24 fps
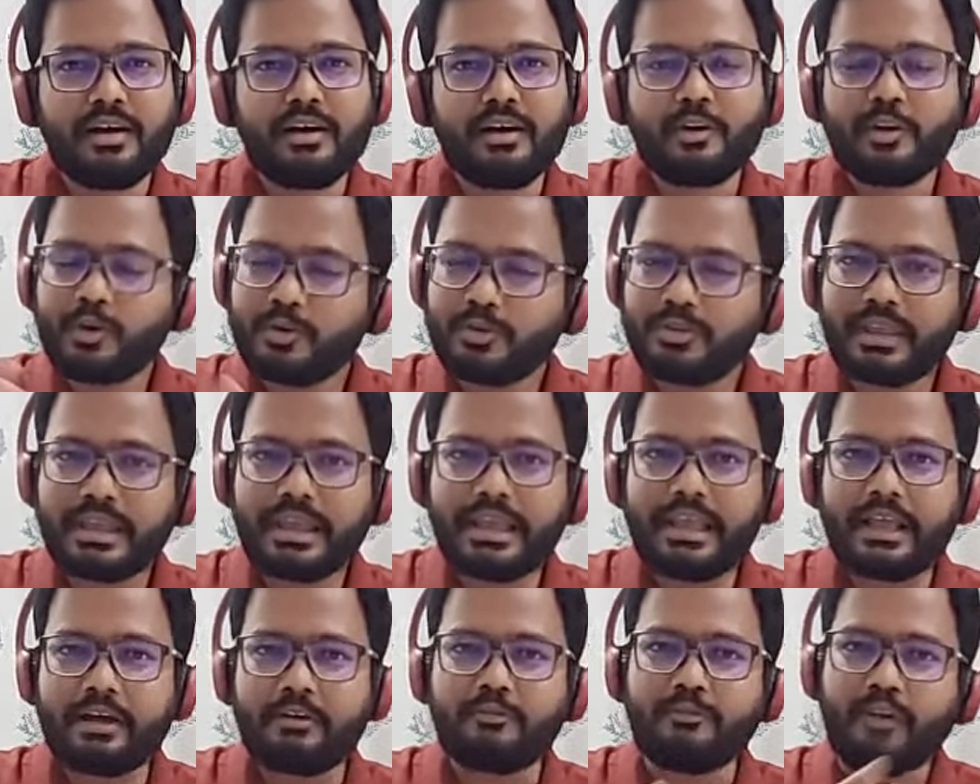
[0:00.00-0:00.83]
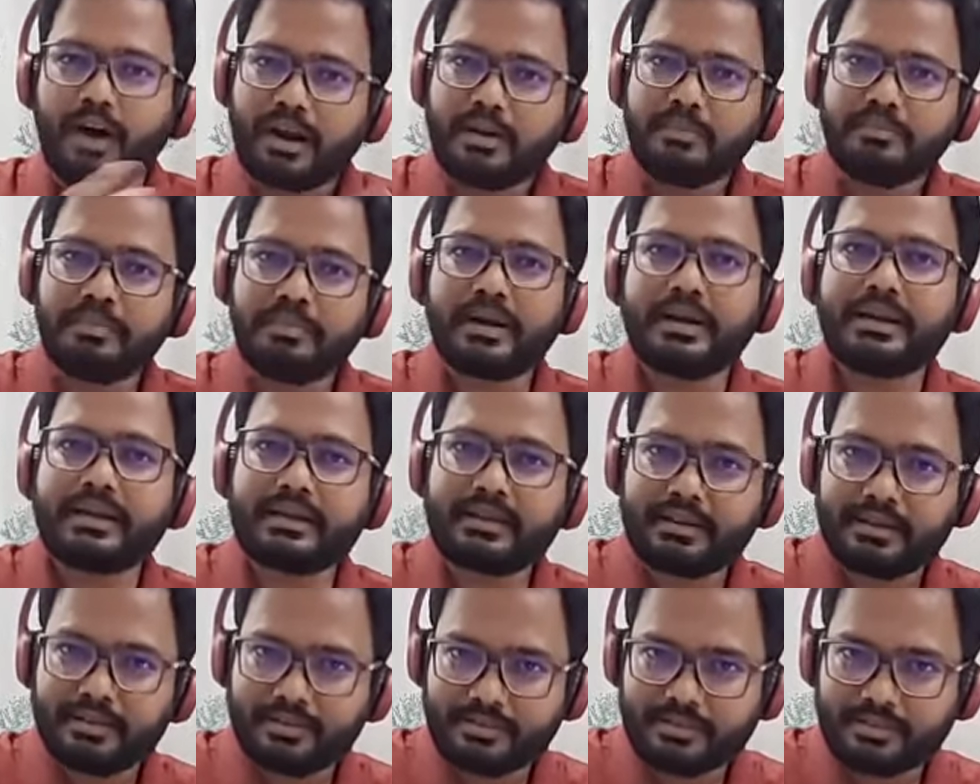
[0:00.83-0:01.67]
do you think one
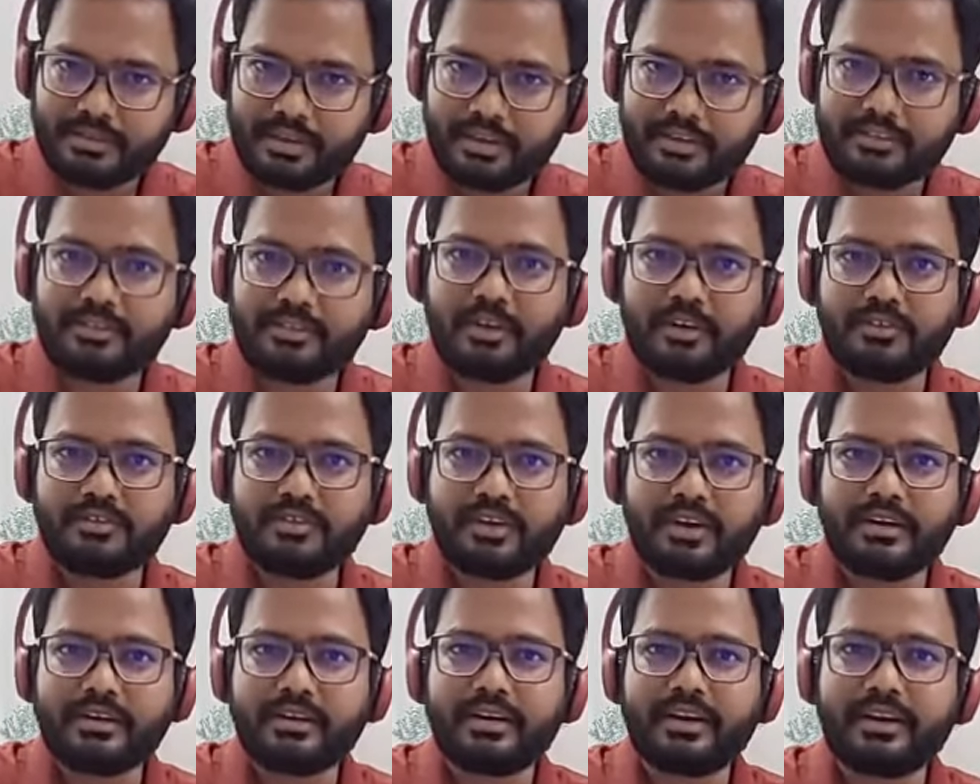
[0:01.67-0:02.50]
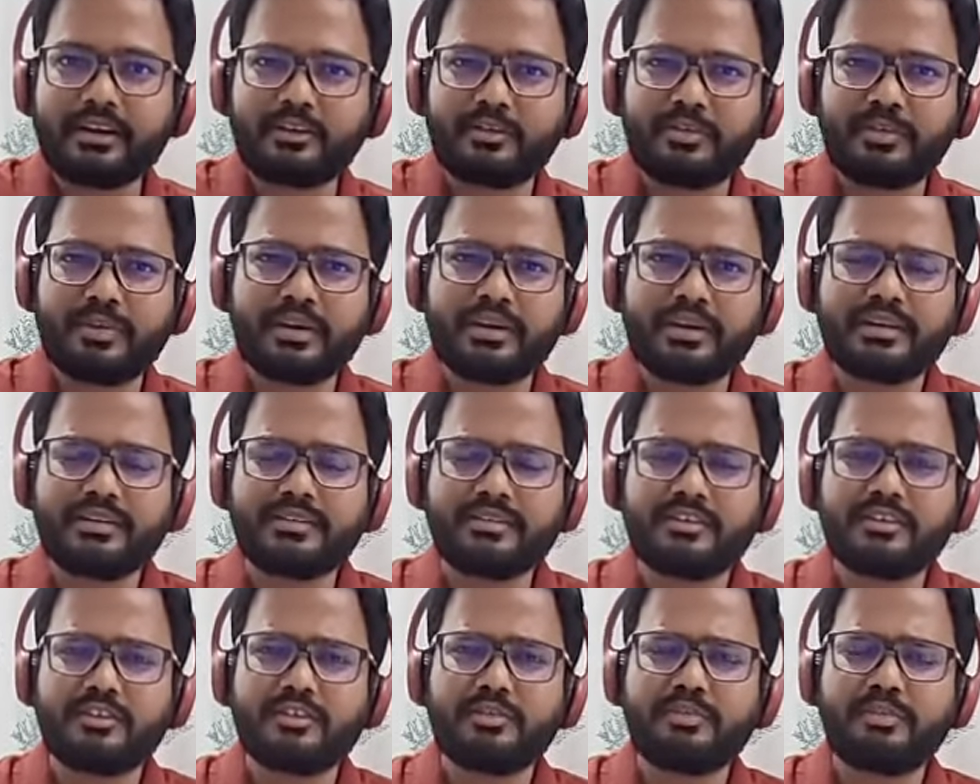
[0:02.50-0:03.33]
particular sex or gender
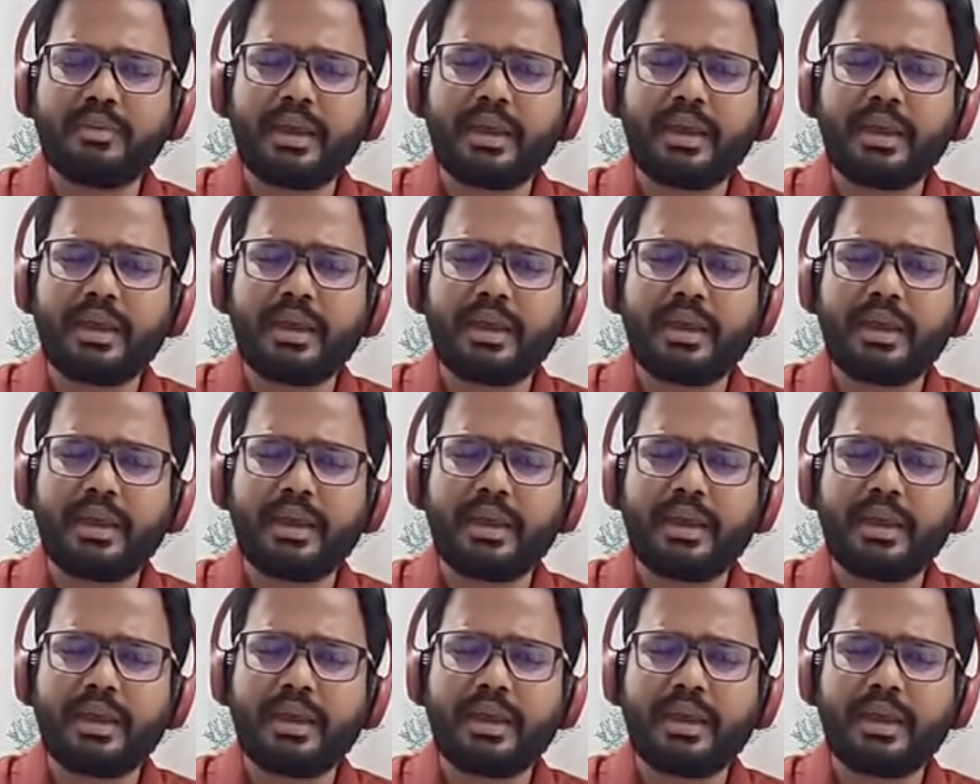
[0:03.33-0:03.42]
experiences